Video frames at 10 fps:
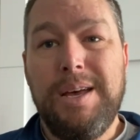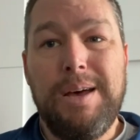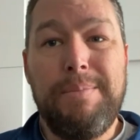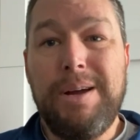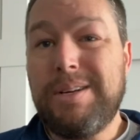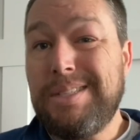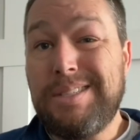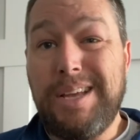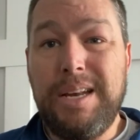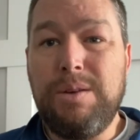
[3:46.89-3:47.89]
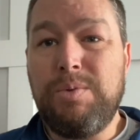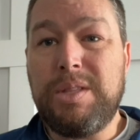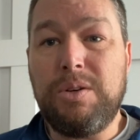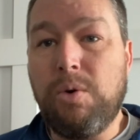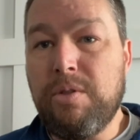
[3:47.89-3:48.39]
Americans sided with the
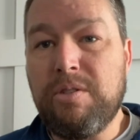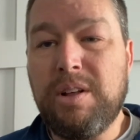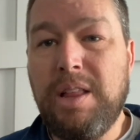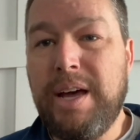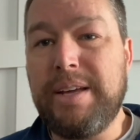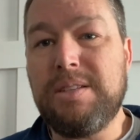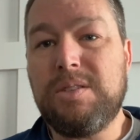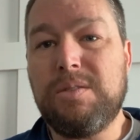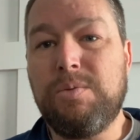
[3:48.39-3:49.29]
Northern Alliance,